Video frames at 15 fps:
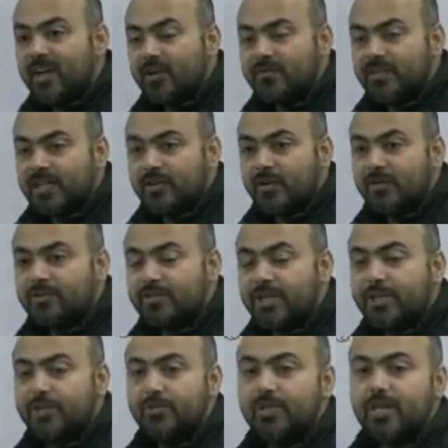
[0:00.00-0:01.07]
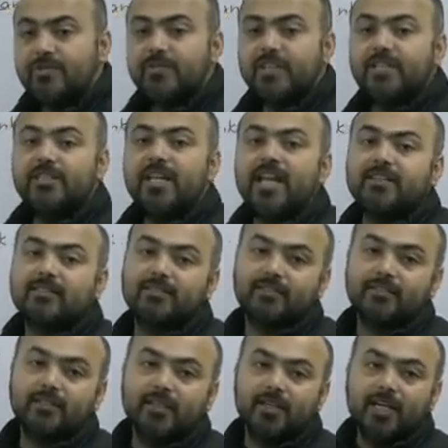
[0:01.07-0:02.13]
of the Constitution, which
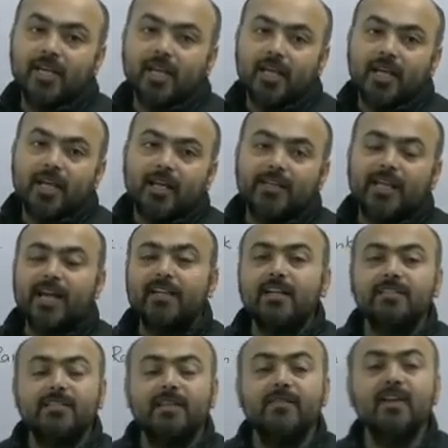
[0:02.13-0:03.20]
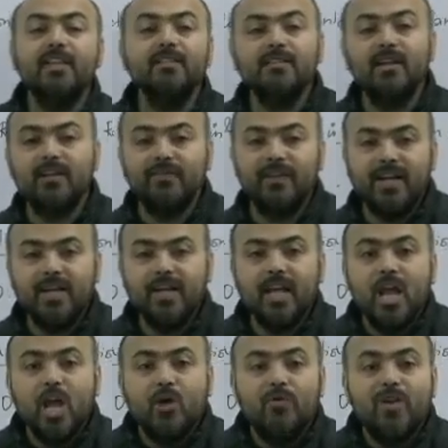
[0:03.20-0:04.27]
says that a civil servant
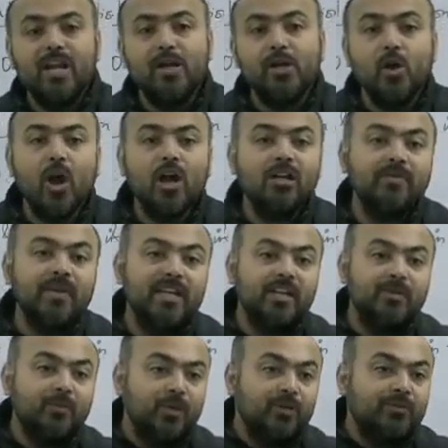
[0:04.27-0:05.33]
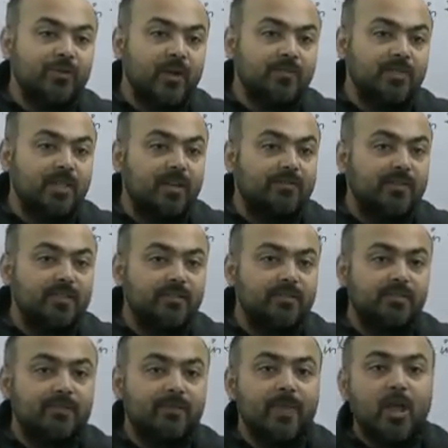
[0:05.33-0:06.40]
will not be removed from
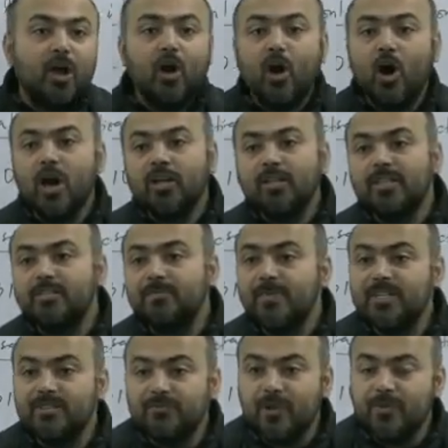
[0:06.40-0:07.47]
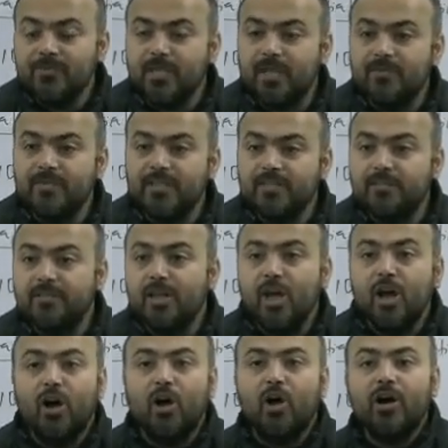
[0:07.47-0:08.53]
service or dismissed from service
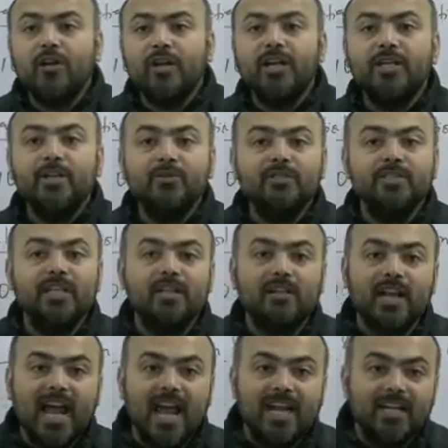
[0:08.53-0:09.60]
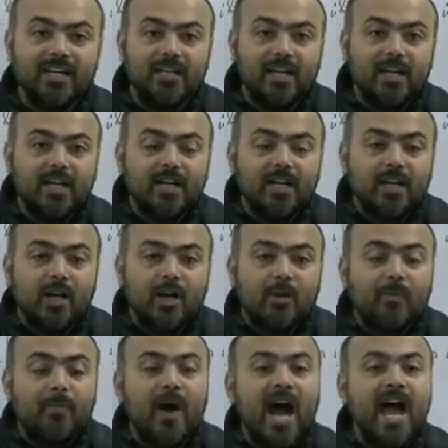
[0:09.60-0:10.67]
or reduced in rank
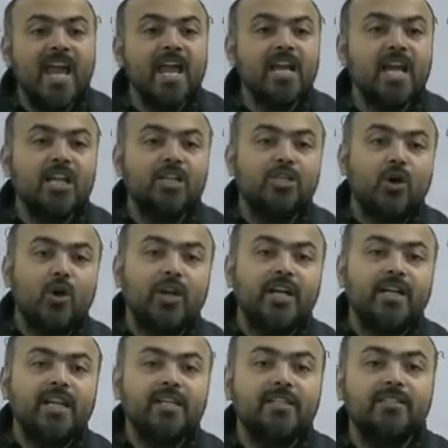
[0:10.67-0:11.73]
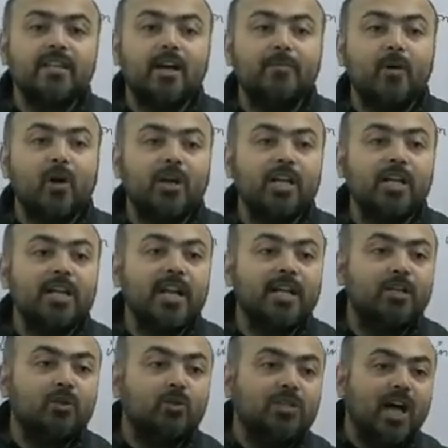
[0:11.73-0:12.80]
by an authority
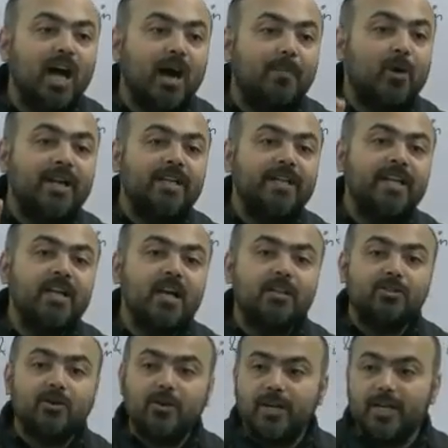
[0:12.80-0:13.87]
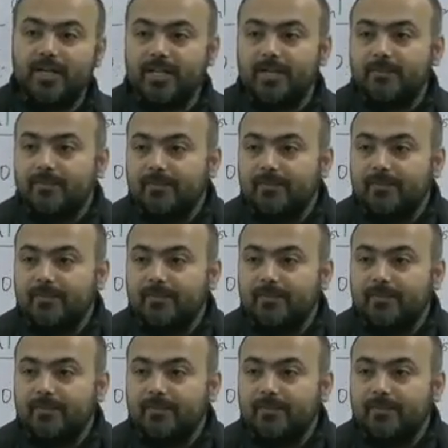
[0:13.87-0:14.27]
subordinate to the appointing authority.